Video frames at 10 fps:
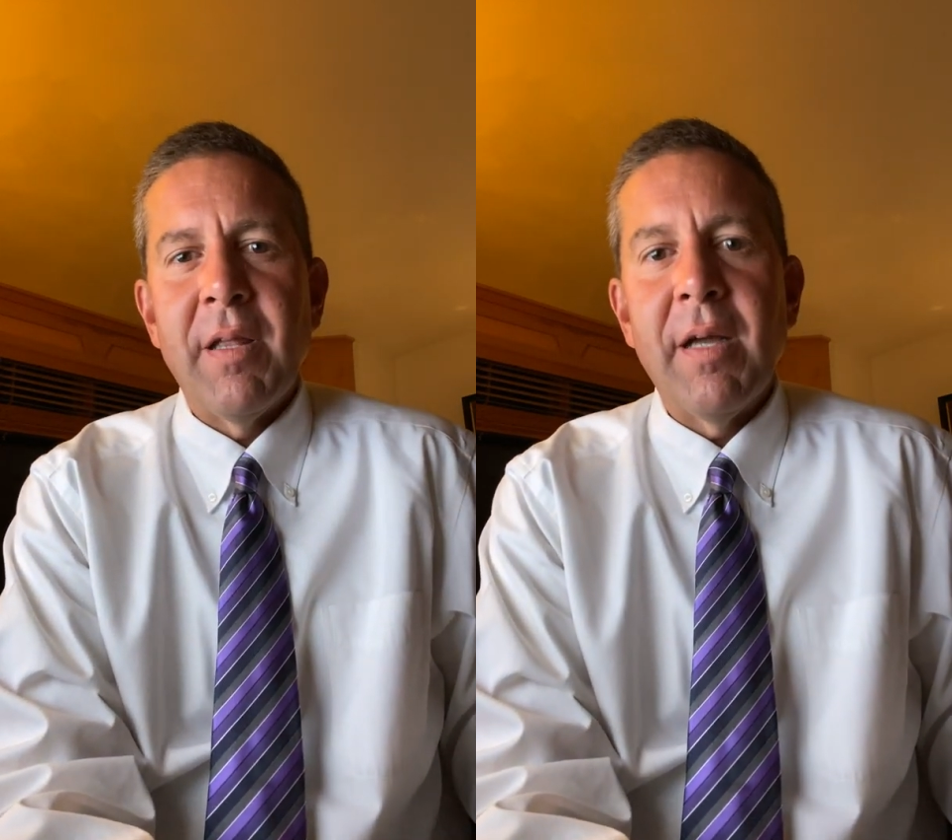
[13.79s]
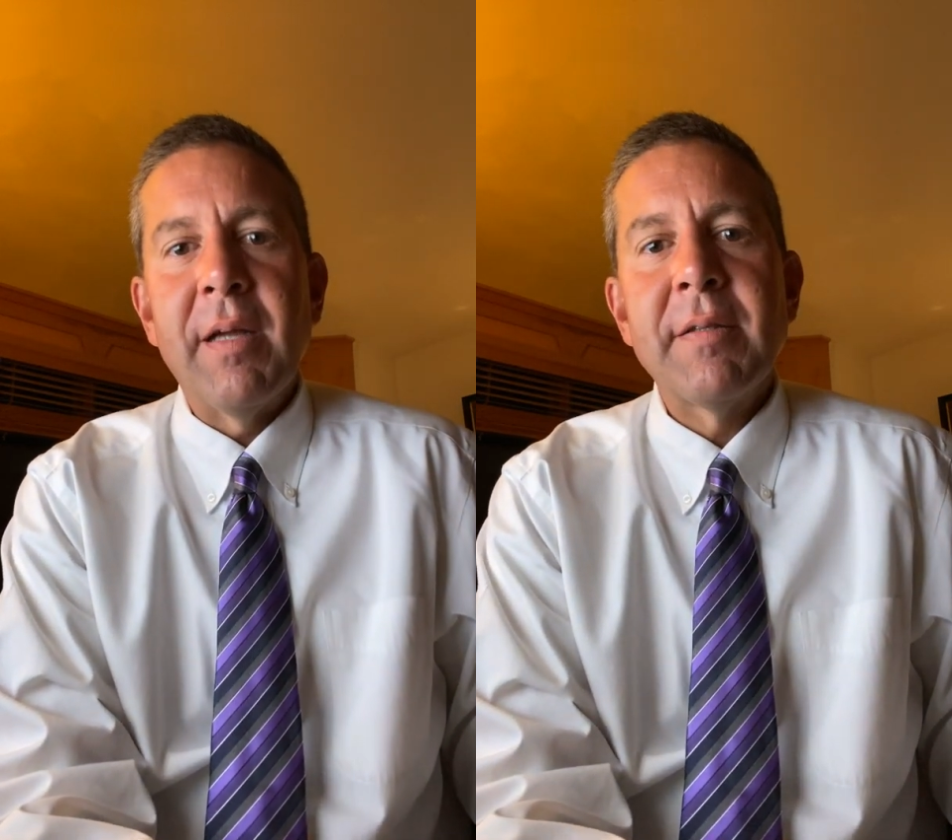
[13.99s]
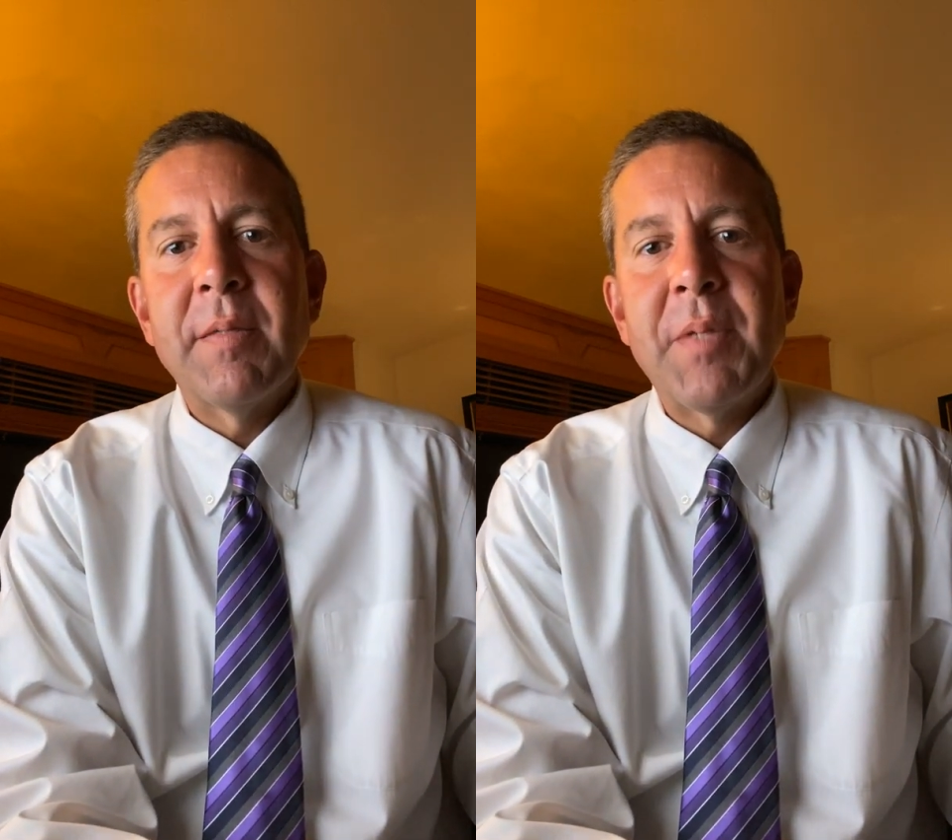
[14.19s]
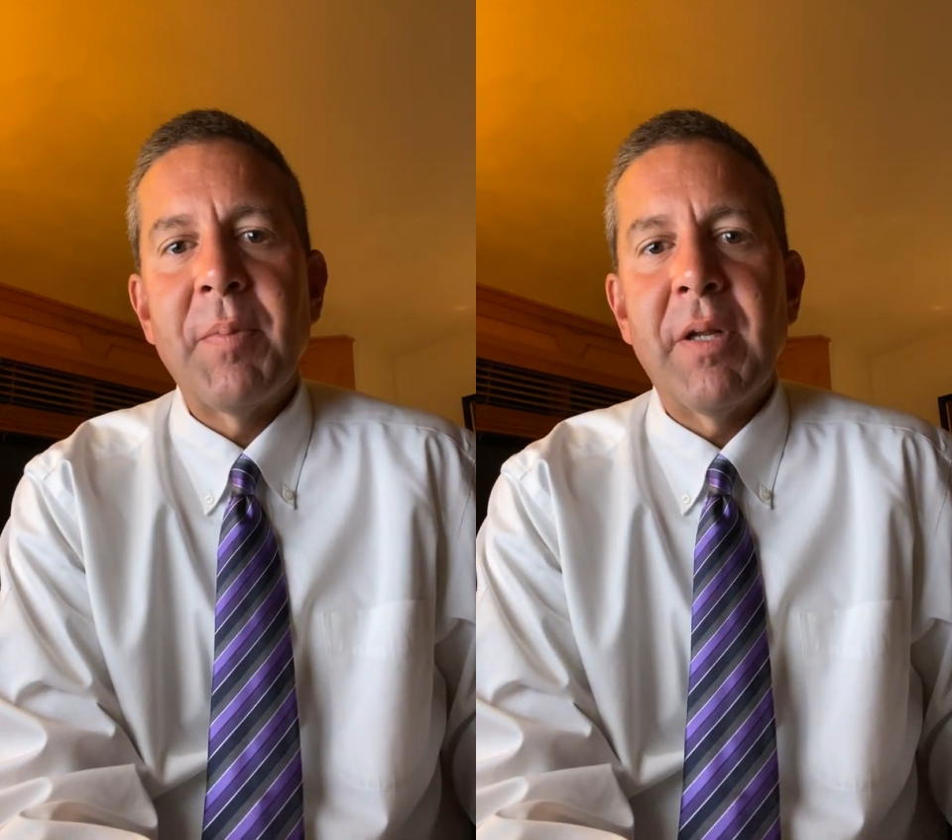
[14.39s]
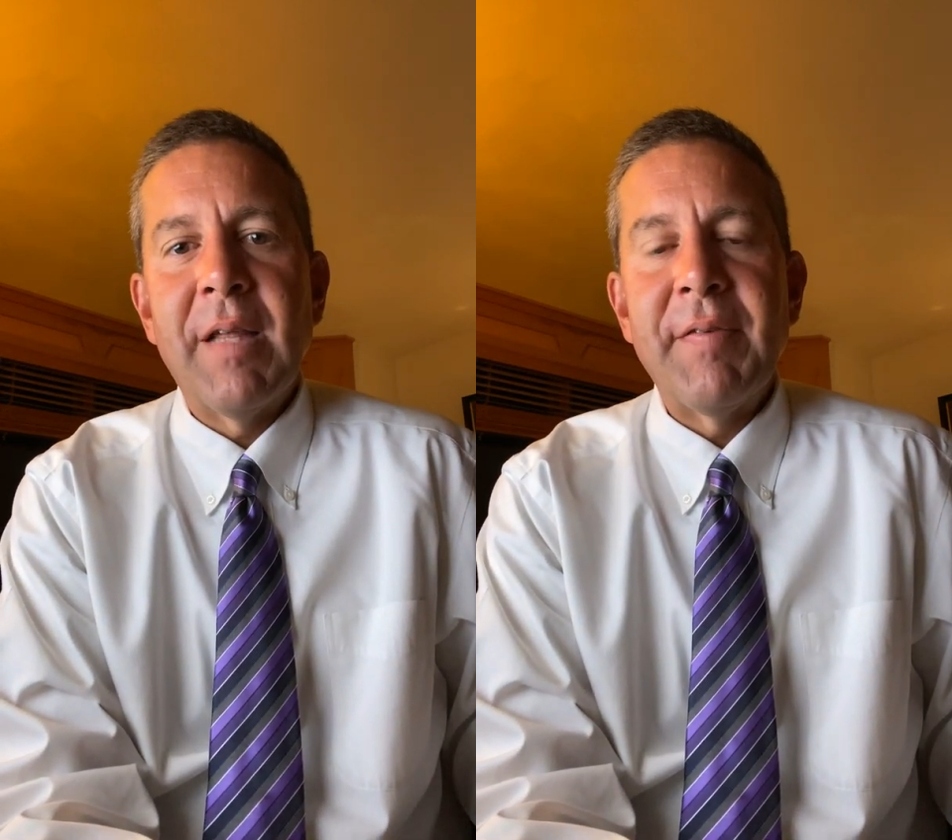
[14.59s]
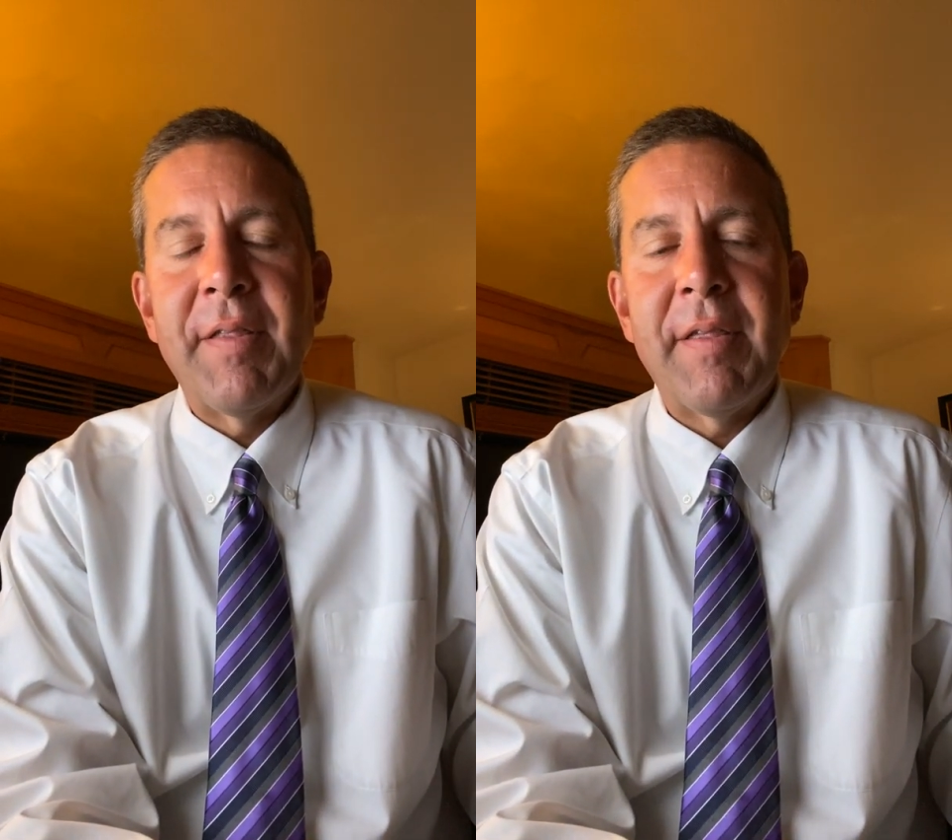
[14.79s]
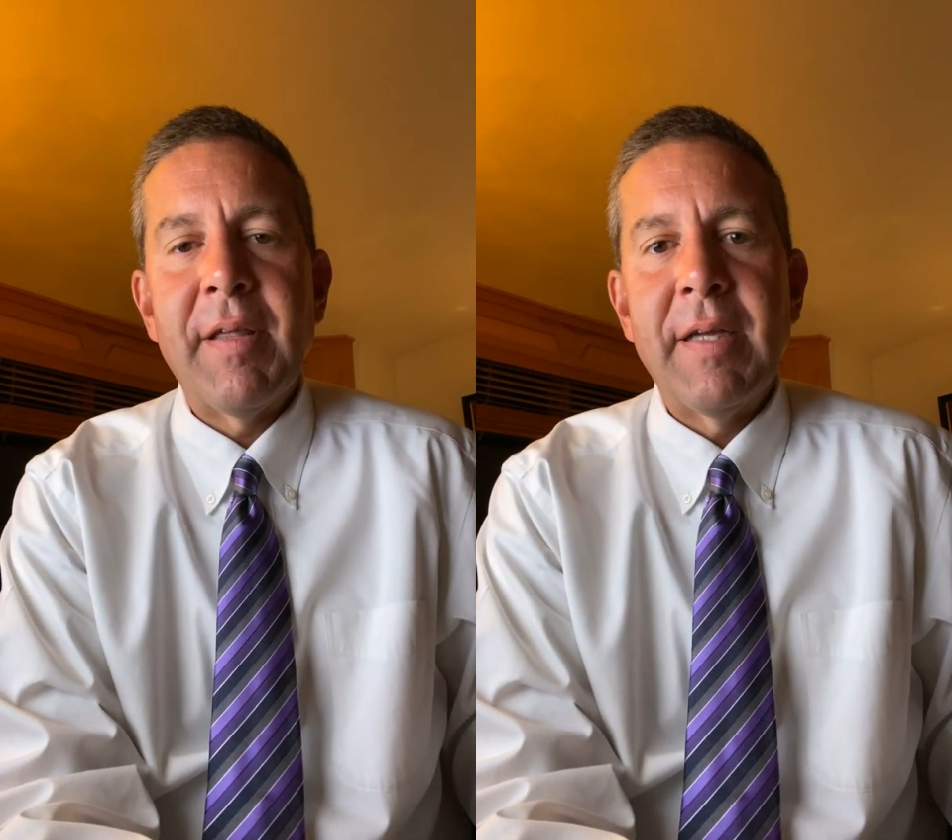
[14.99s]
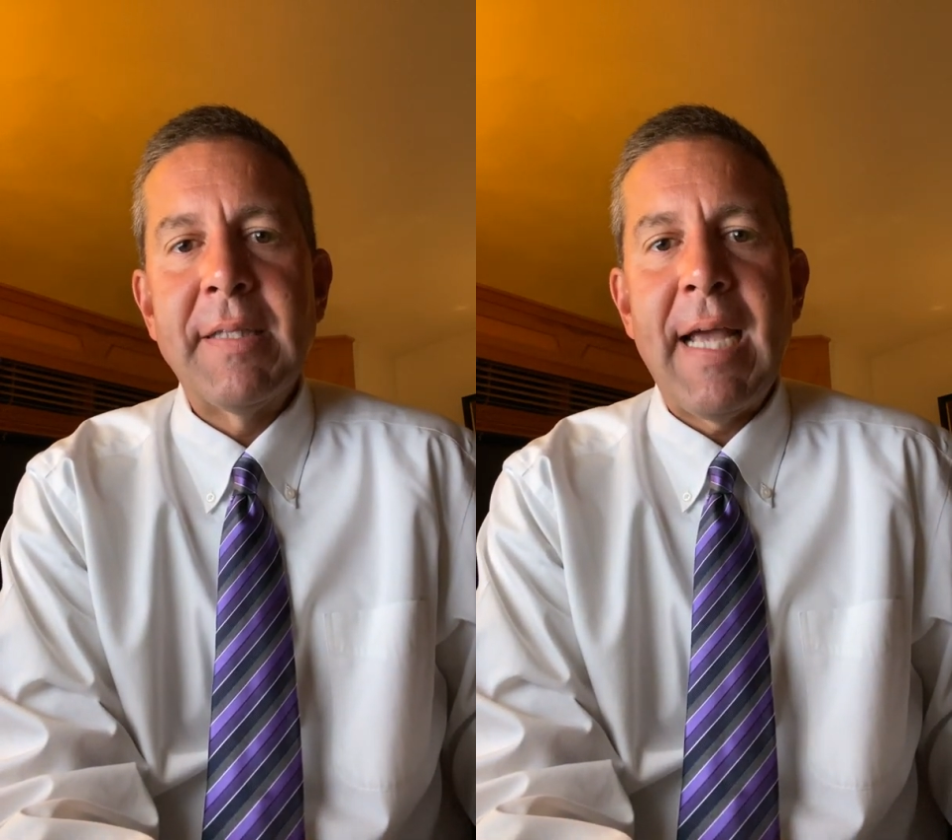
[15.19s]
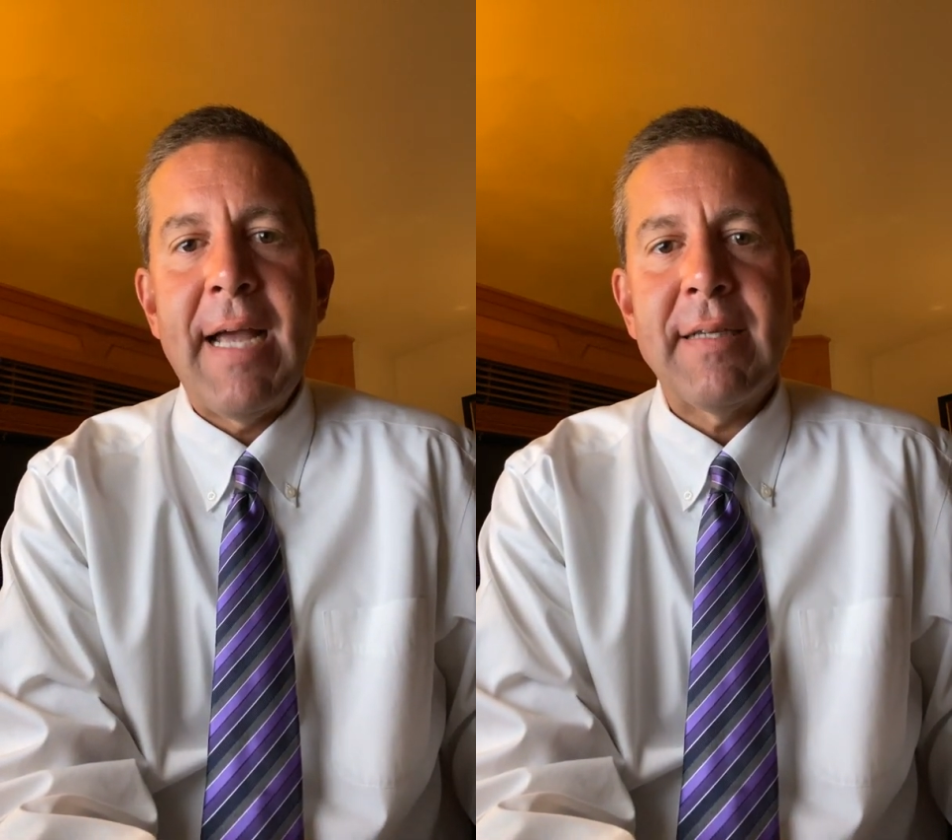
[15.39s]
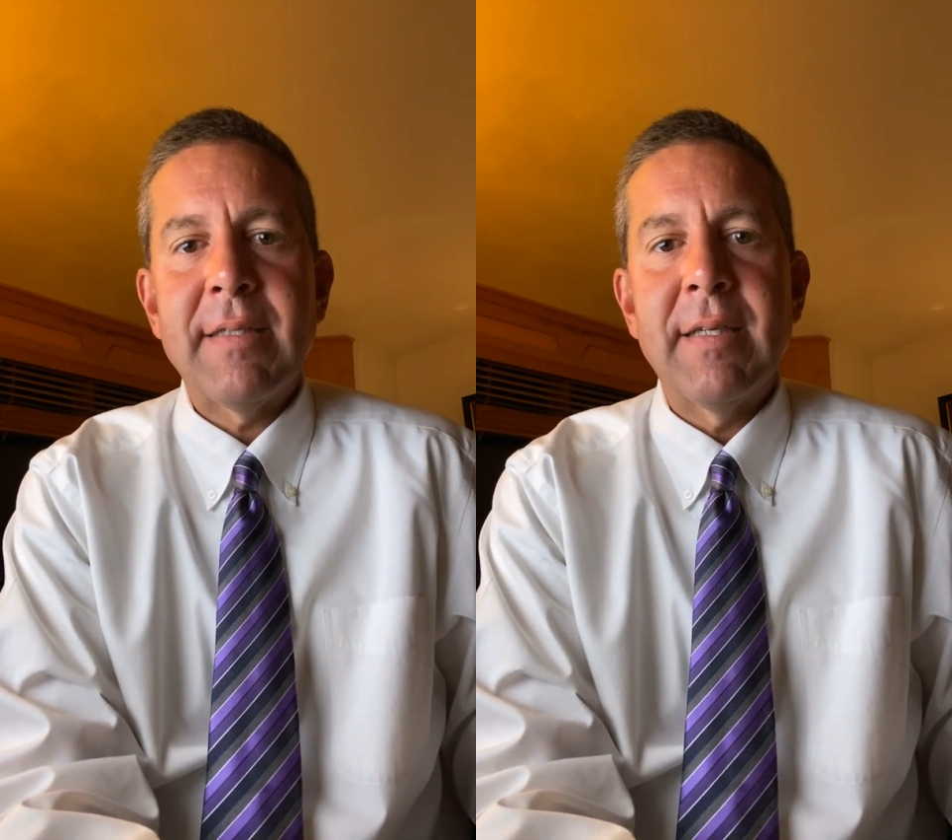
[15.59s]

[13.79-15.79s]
the September 11th attacks